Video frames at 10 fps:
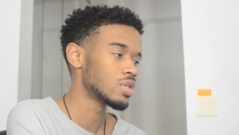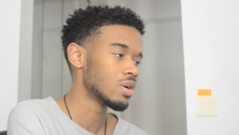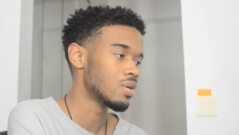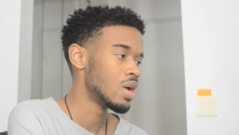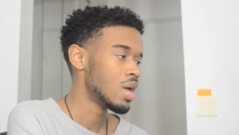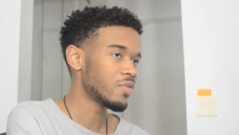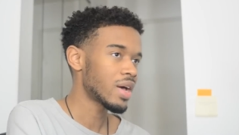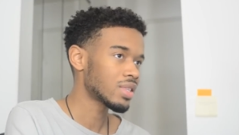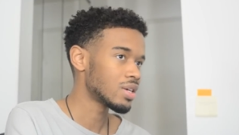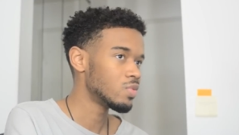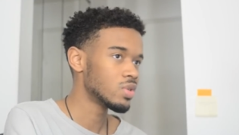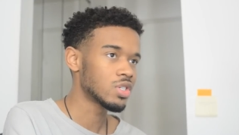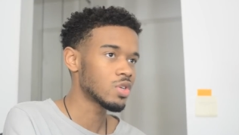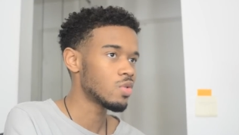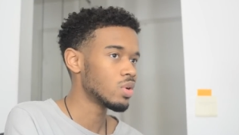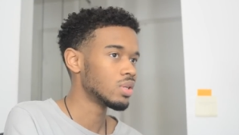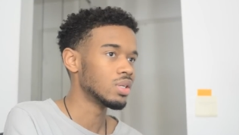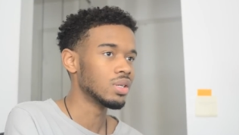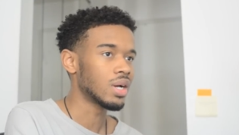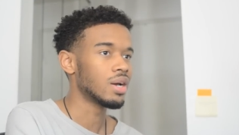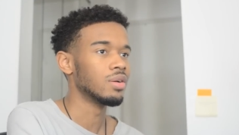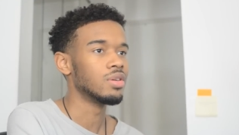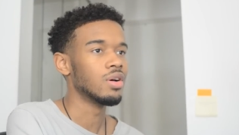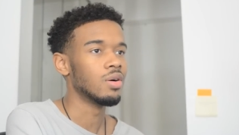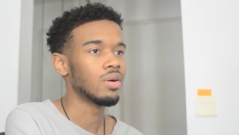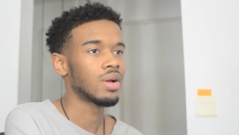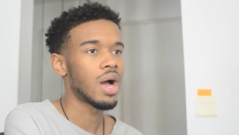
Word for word: So the fact that he was so willing to kind of, you know,